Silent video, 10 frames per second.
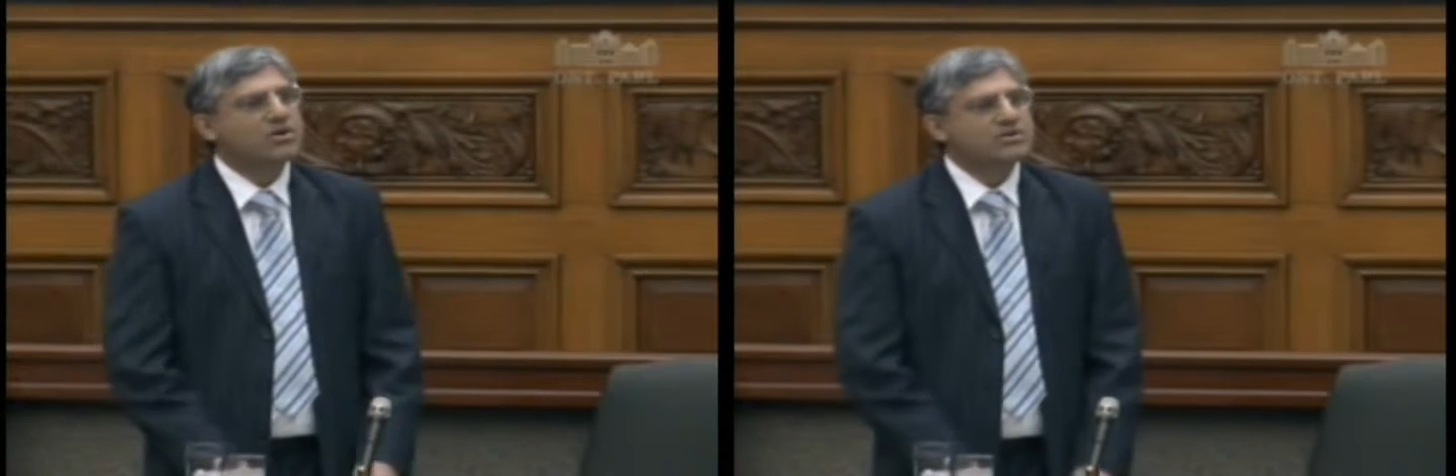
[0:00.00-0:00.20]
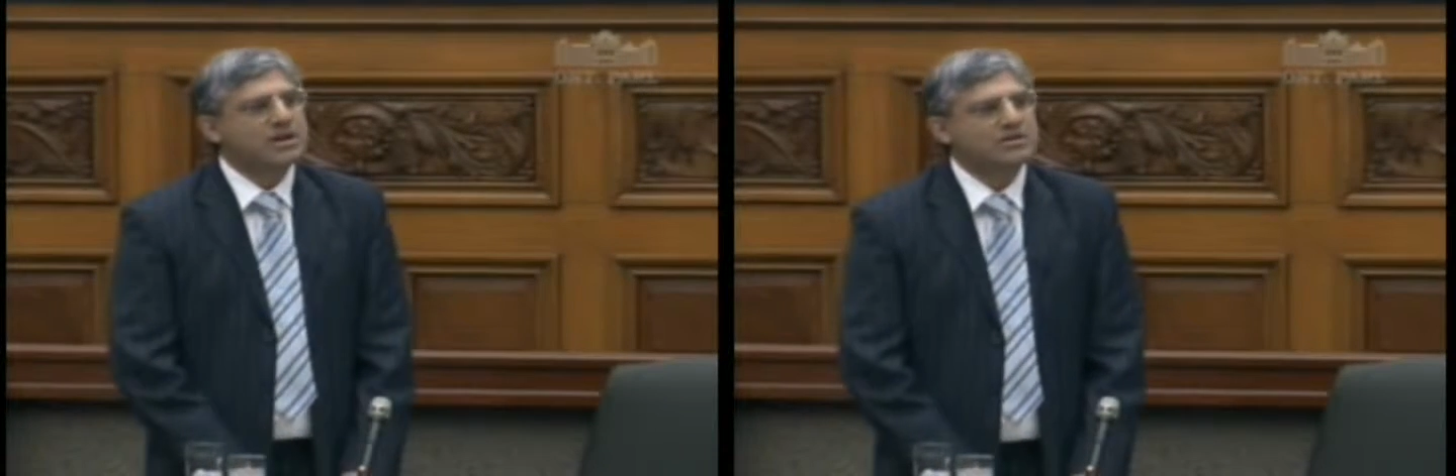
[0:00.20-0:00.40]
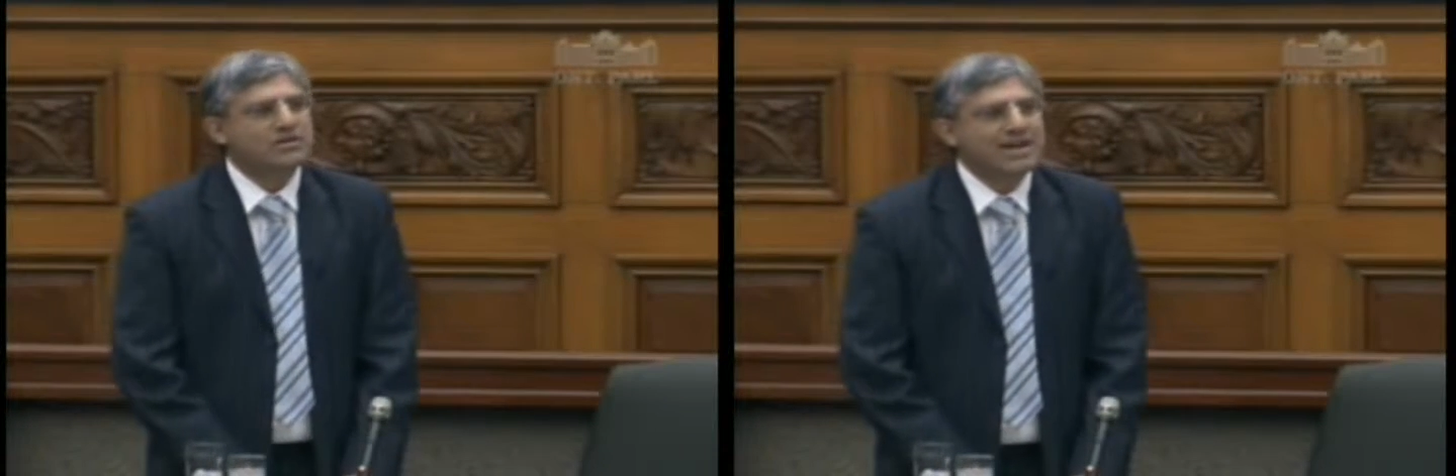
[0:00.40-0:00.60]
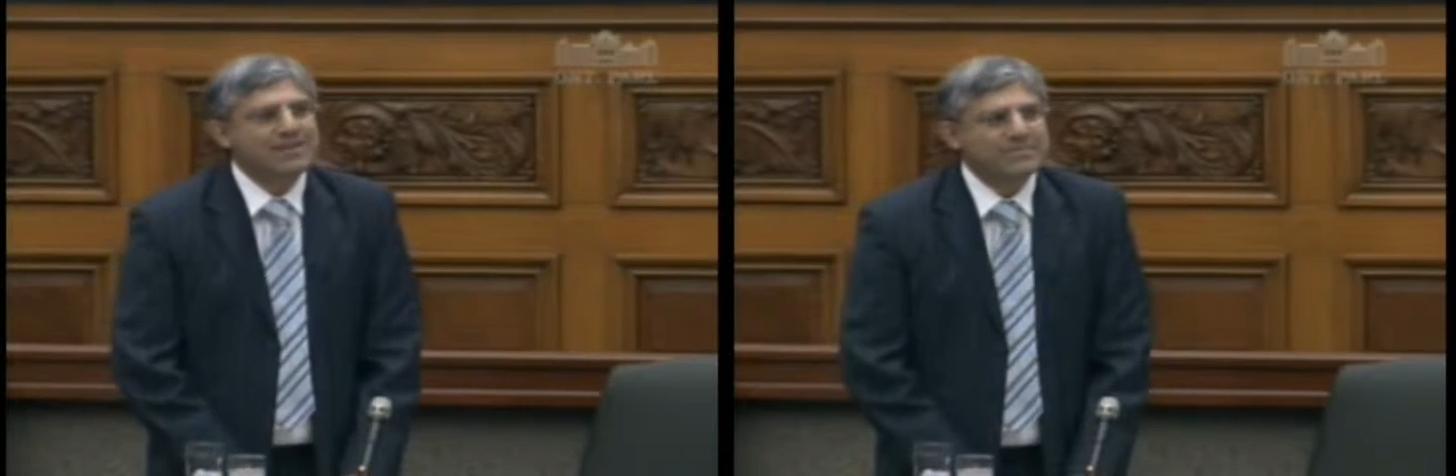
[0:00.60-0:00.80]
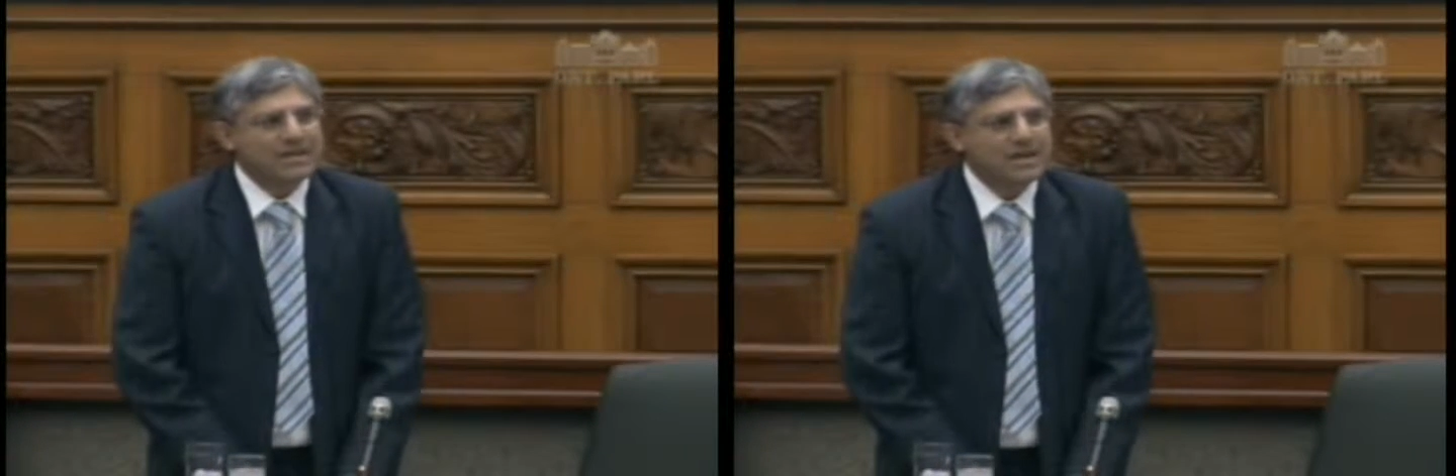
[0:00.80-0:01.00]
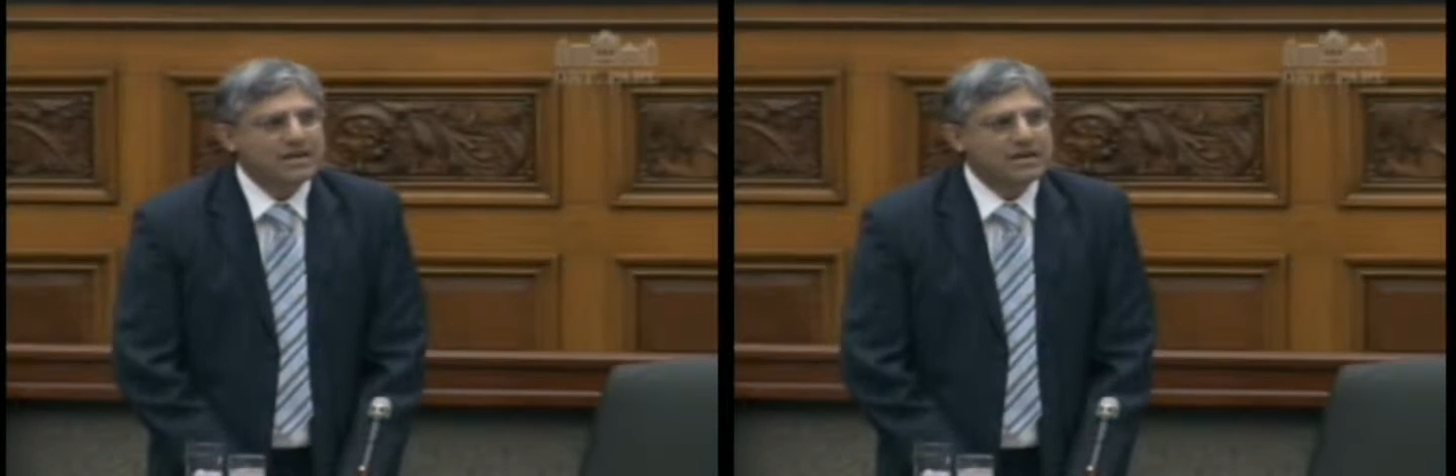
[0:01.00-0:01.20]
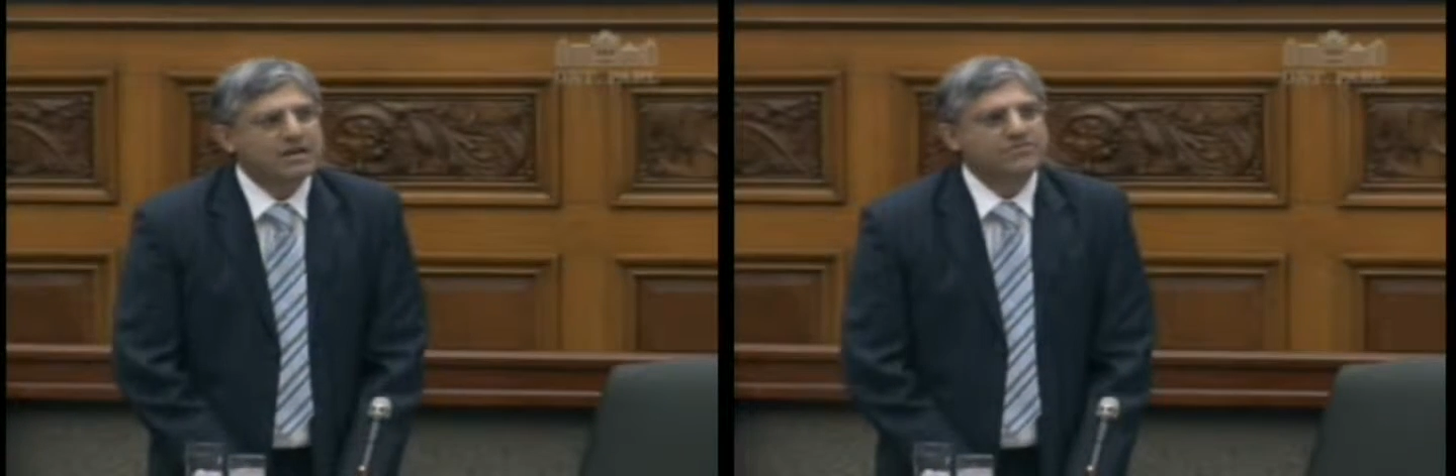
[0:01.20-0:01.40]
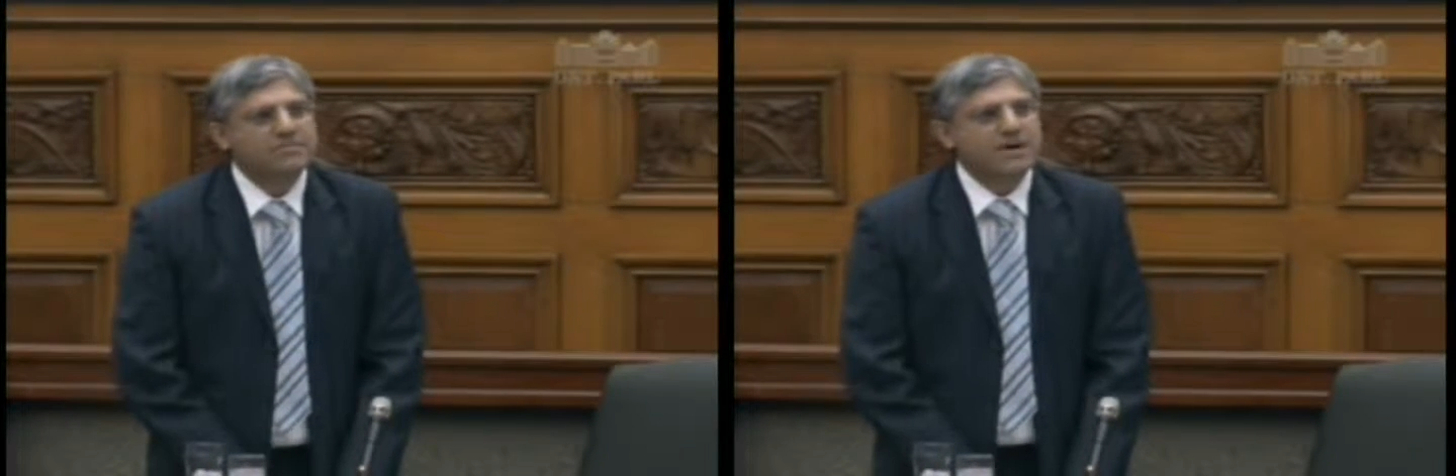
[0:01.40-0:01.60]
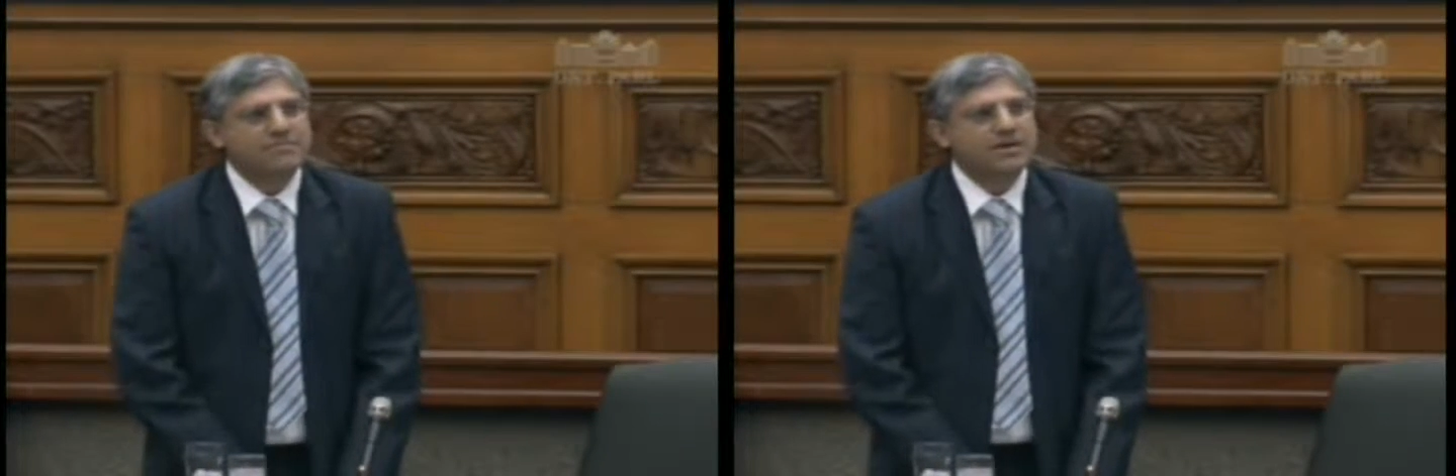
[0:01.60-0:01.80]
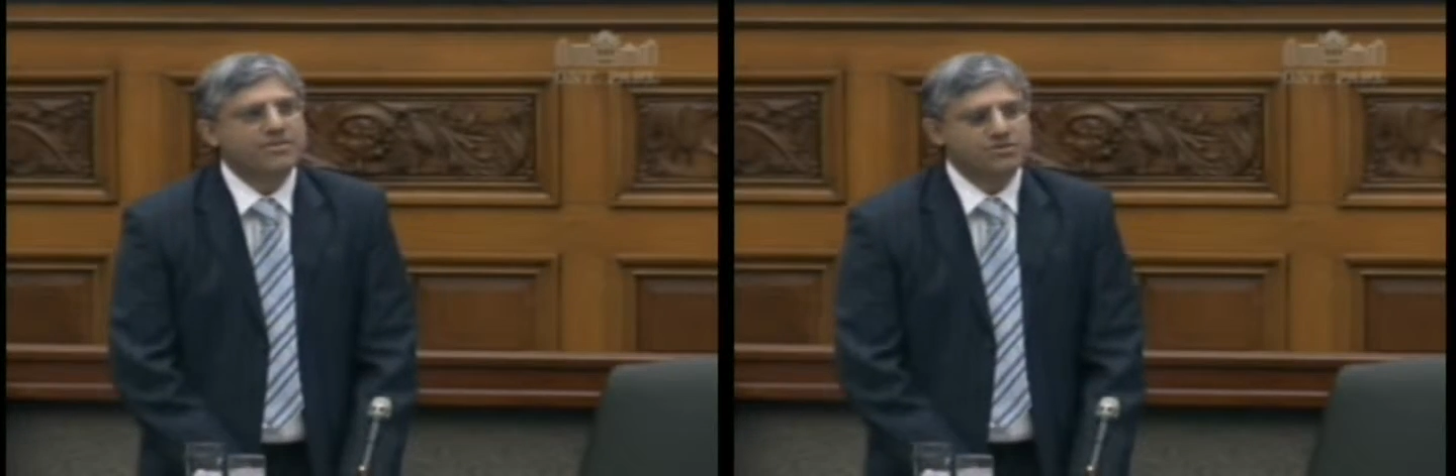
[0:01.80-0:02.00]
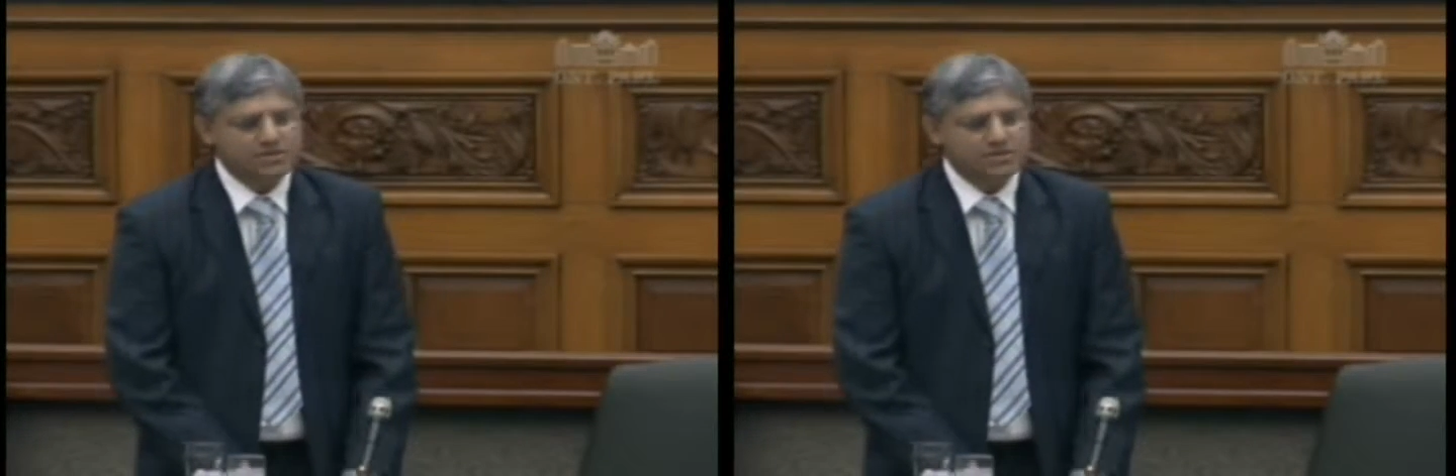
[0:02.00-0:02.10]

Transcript: or Dr. M.K. Qaadri, my mother,